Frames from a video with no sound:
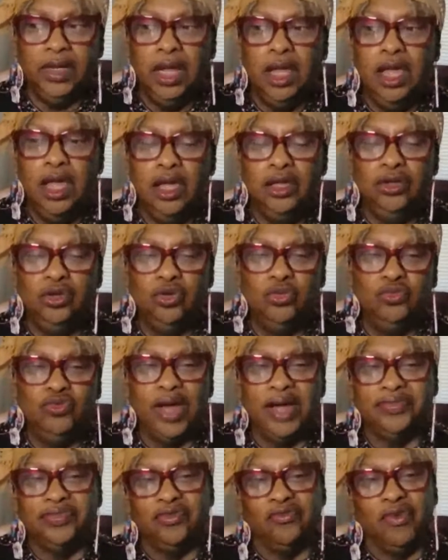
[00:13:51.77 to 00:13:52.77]
you have
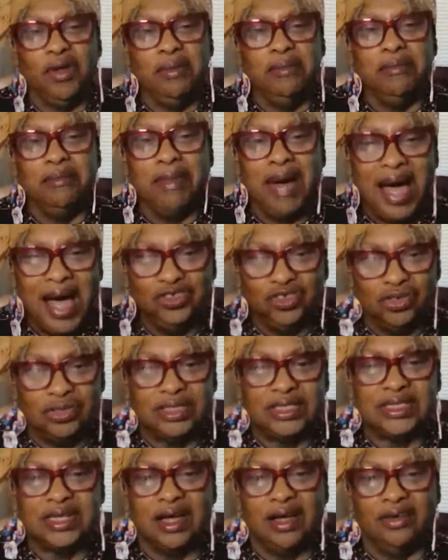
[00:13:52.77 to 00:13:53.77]
to remind
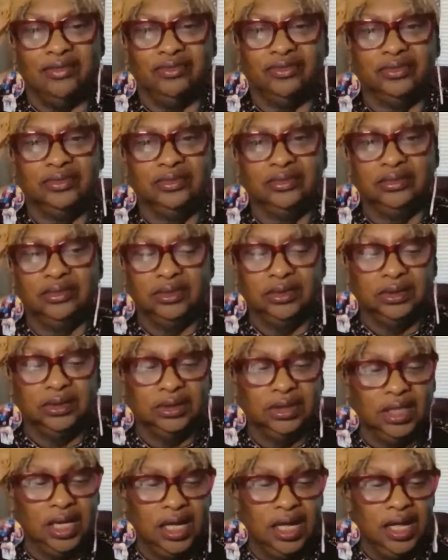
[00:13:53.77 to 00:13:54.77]
yourself
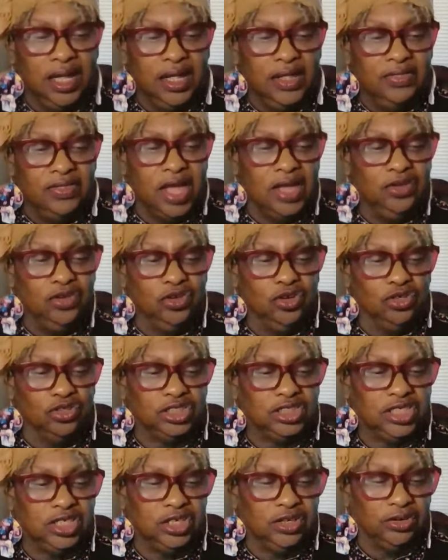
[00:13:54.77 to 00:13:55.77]
that you're
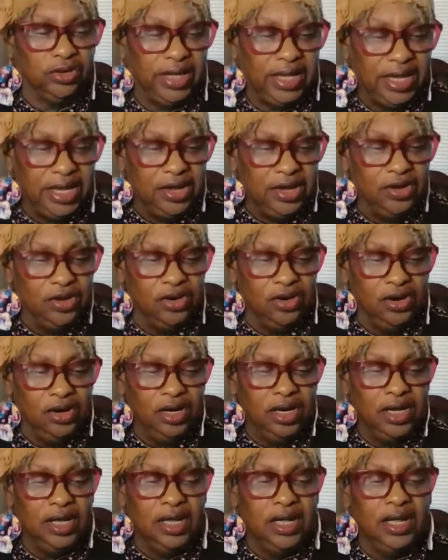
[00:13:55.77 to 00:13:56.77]
still
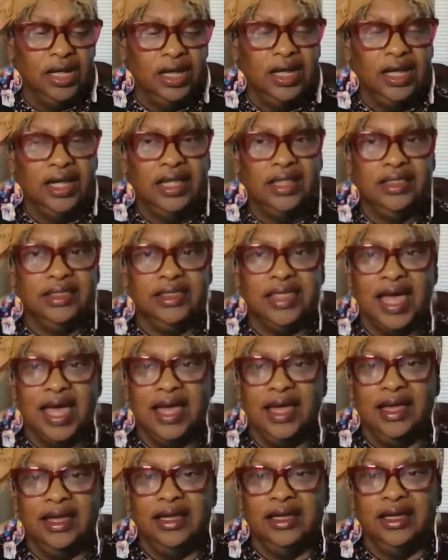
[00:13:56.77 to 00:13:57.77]
here,
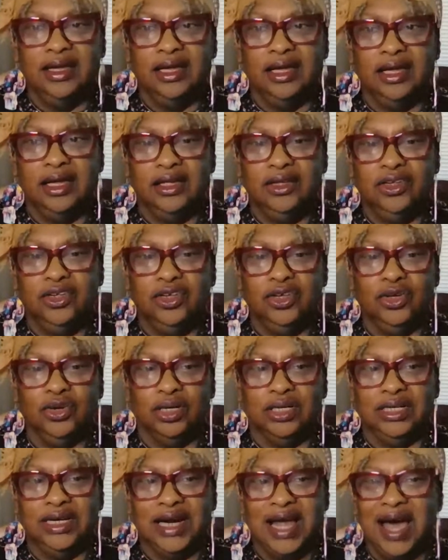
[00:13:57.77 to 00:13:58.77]
that you
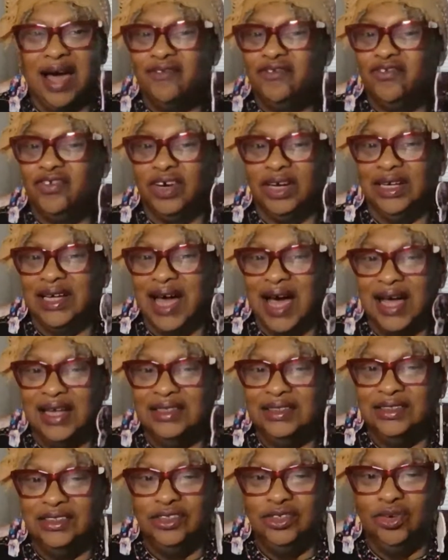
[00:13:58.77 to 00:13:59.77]
are not
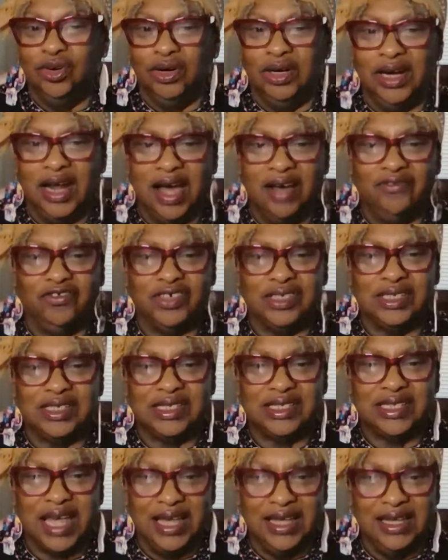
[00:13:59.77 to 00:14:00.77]
forgotten, you are not
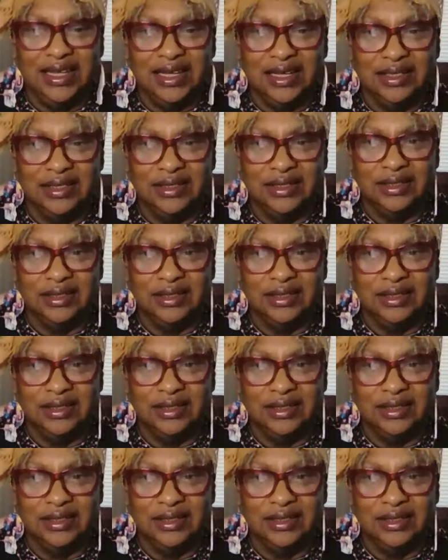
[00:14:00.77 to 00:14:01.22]
forsaken,